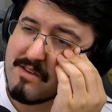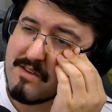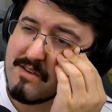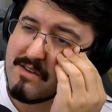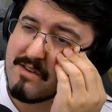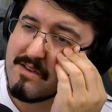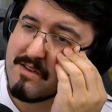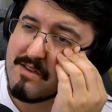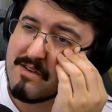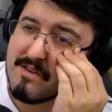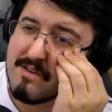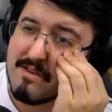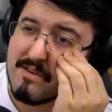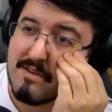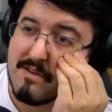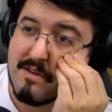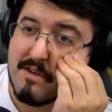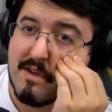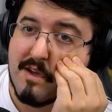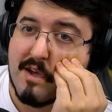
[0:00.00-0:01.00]

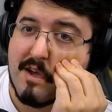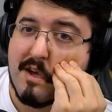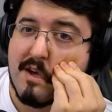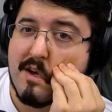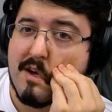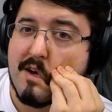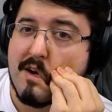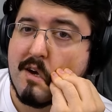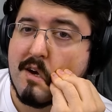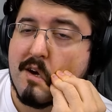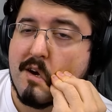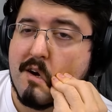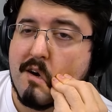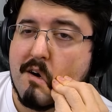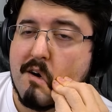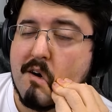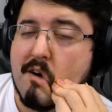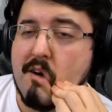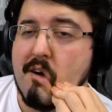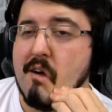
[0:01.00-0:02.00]

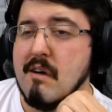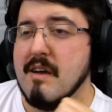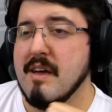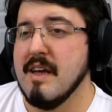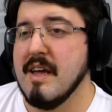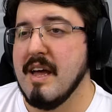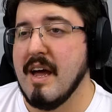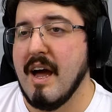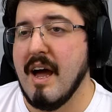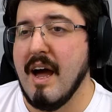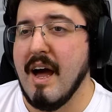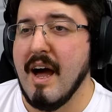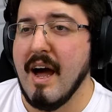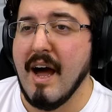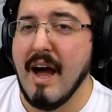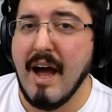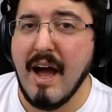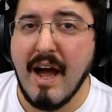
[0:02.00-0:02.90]
(no one is talking)